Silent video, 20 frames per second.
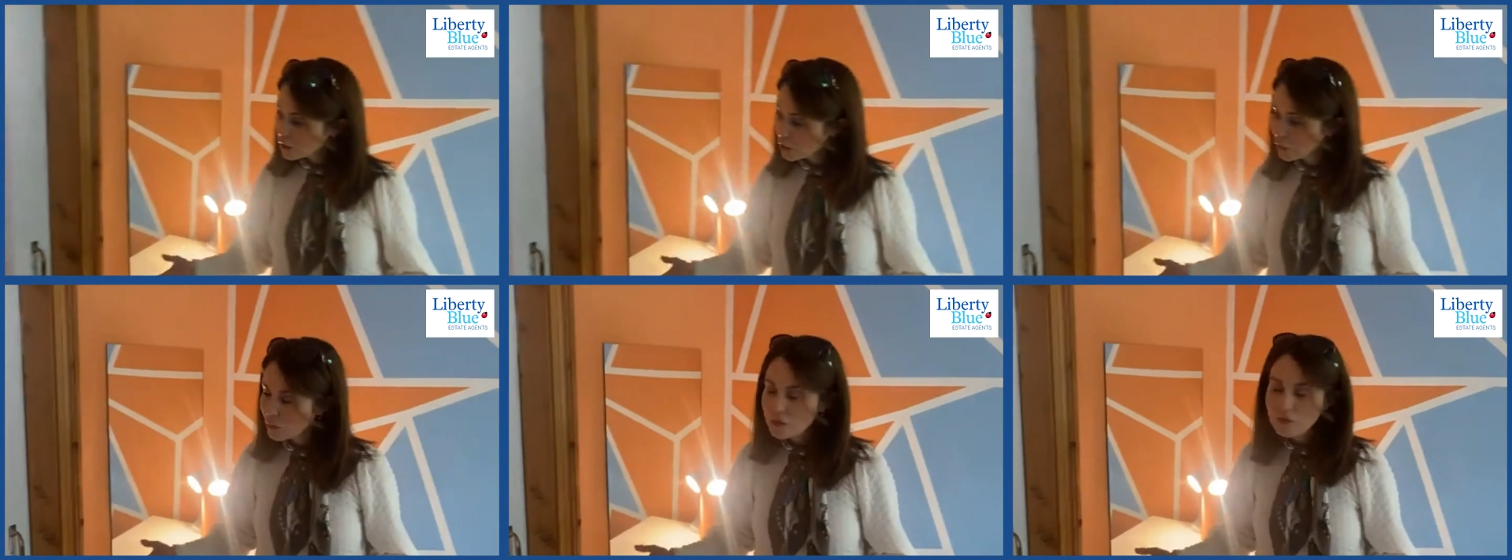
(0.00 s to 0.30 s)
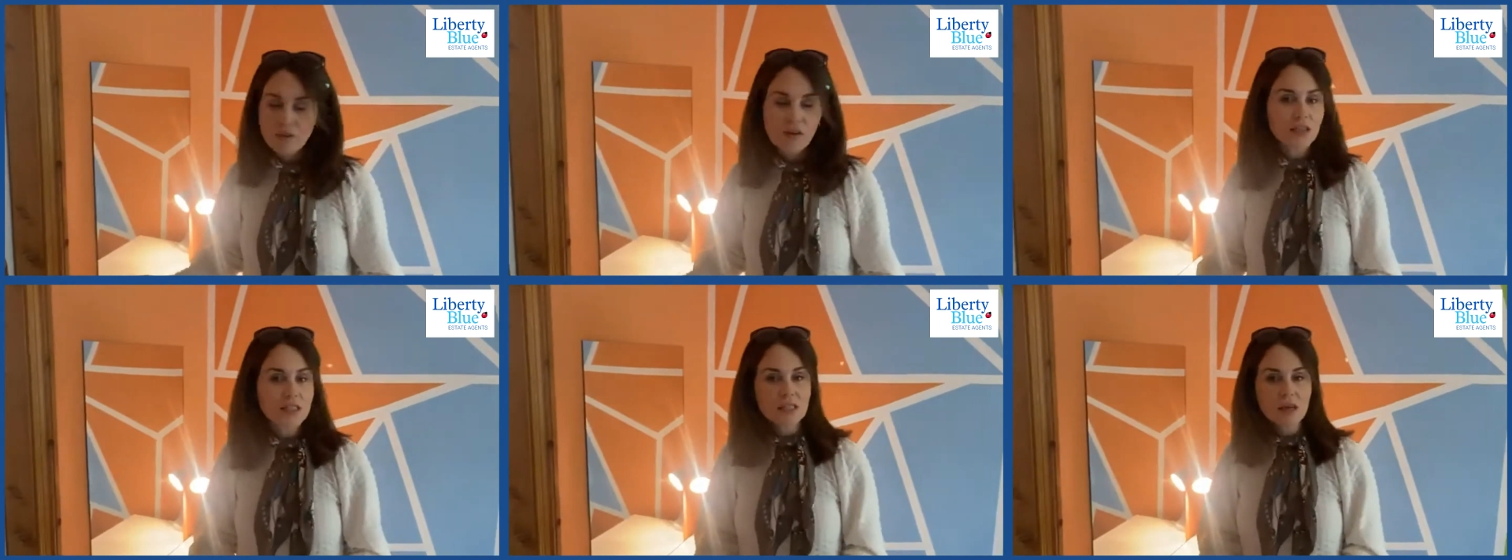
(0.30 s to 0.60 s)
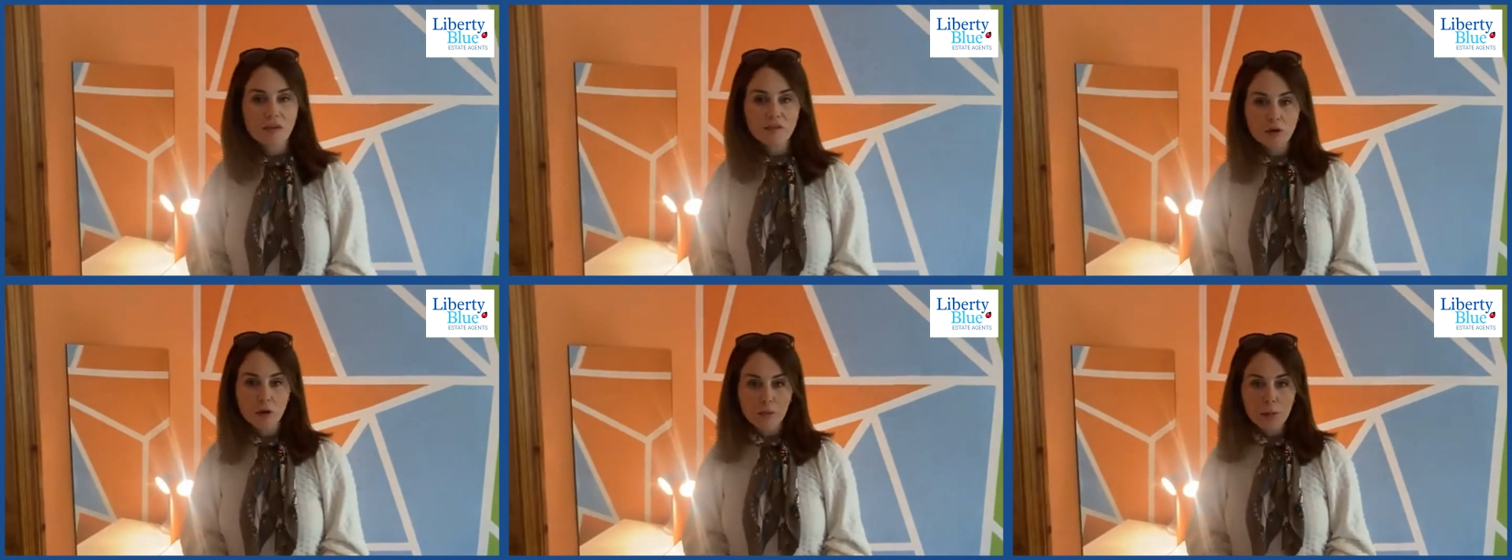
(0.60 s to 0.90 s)
you know, advice
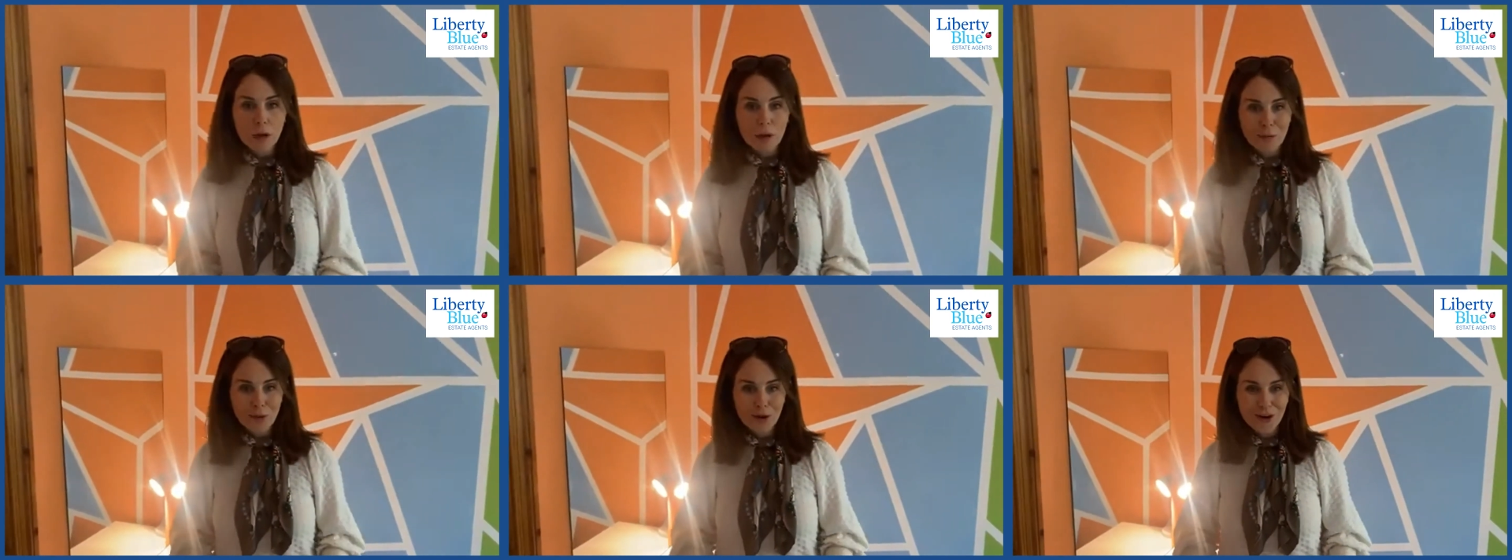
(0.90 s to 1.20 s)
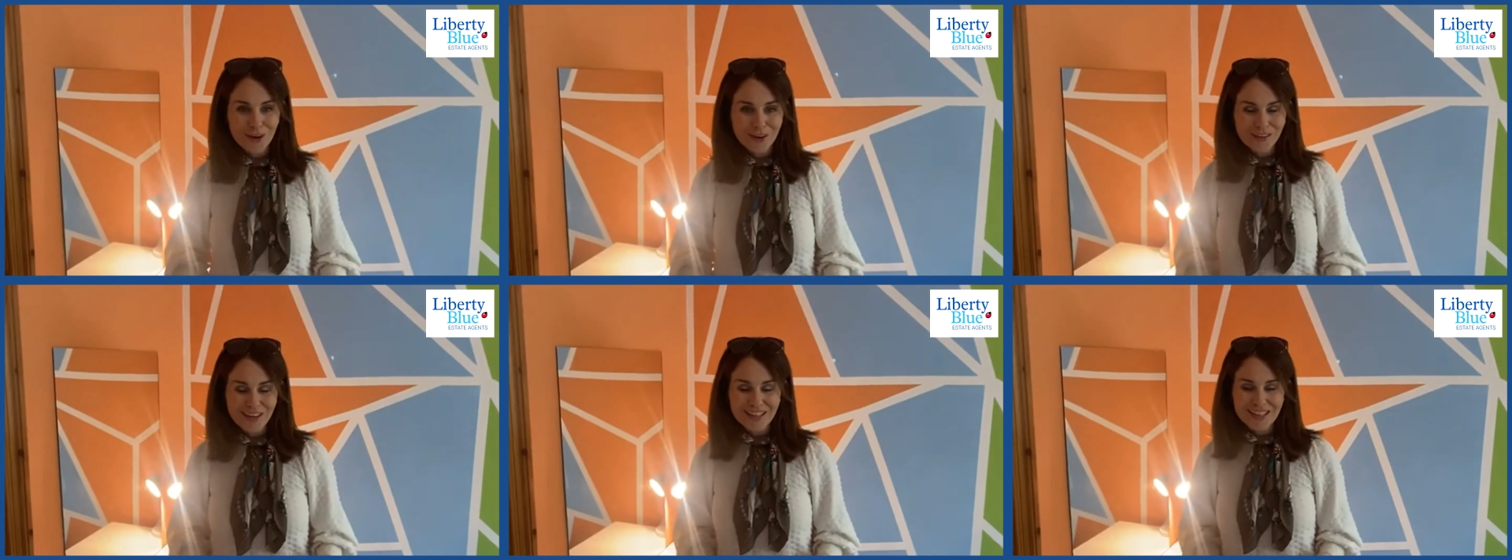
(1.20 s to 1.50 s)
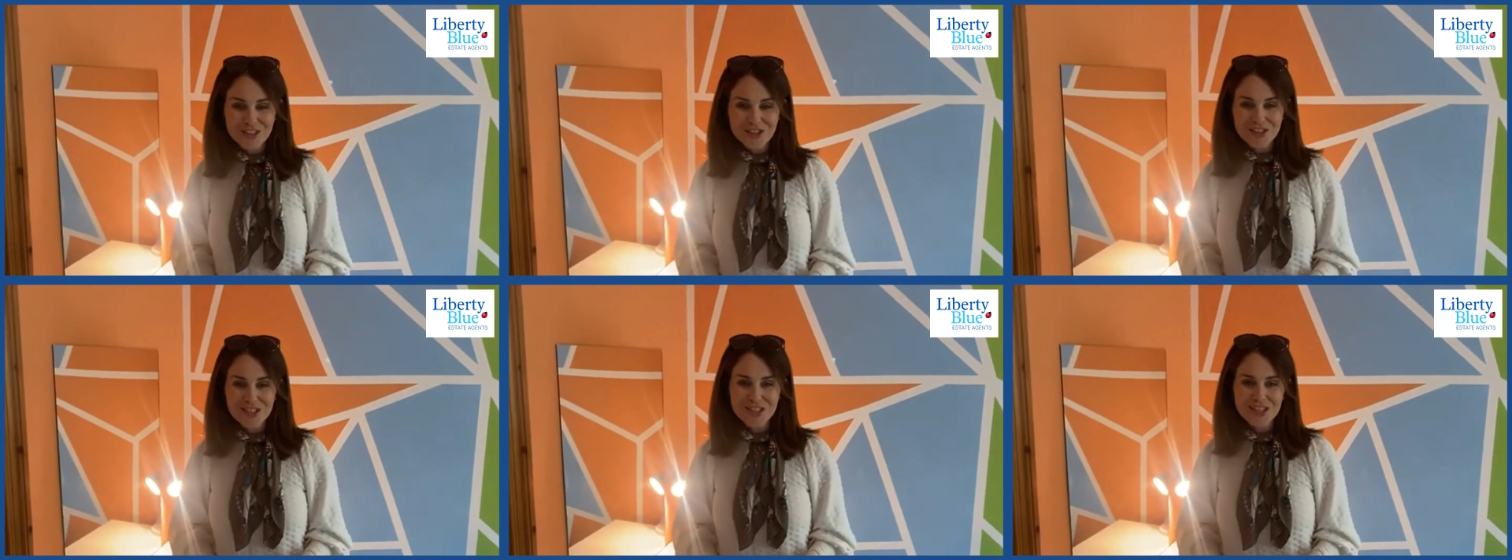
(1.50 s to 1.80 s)
off your plumber or your
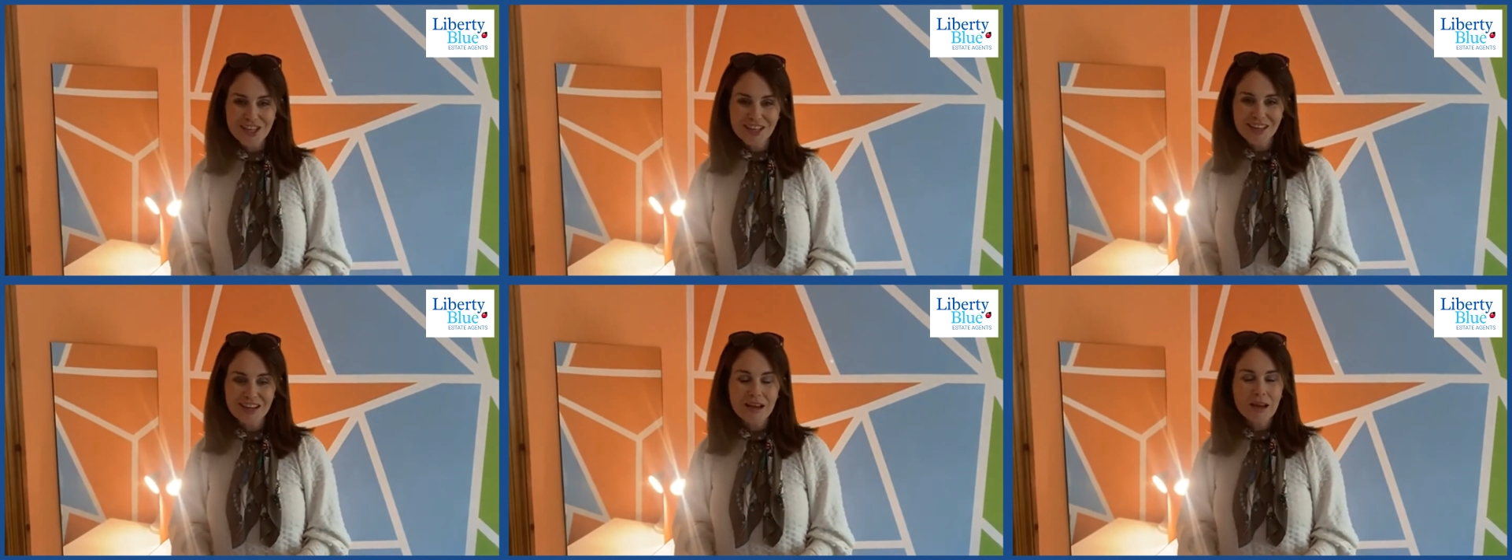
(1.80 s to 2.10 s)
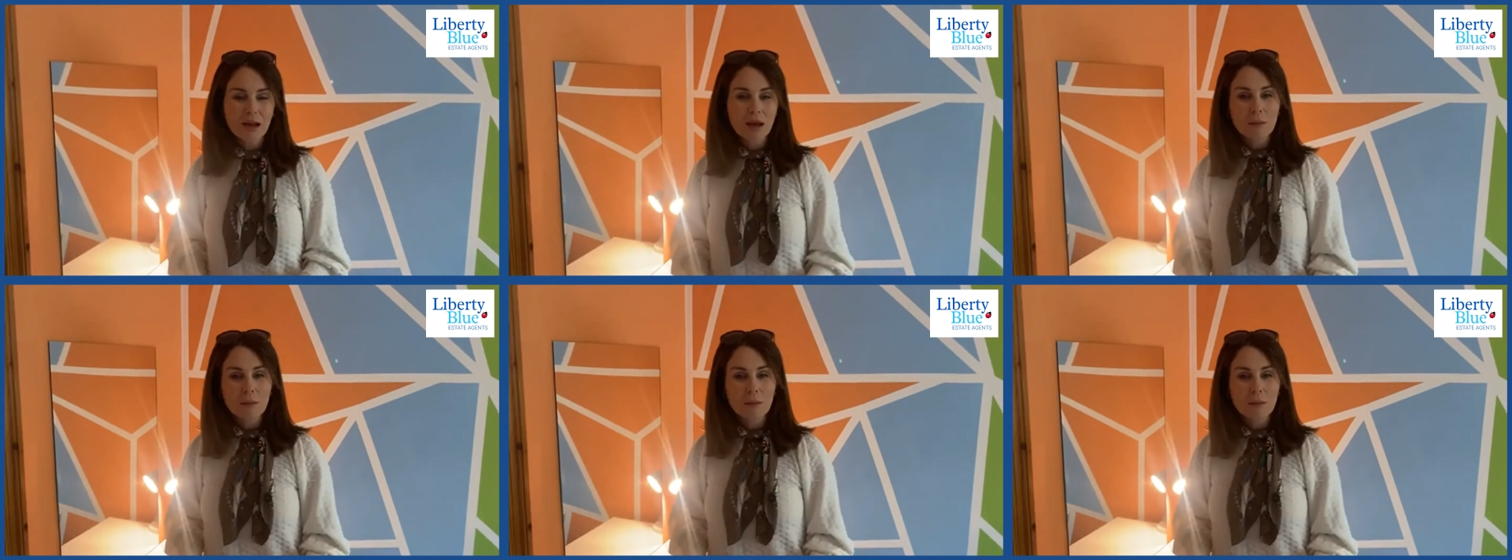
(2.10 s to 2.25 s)
electrician.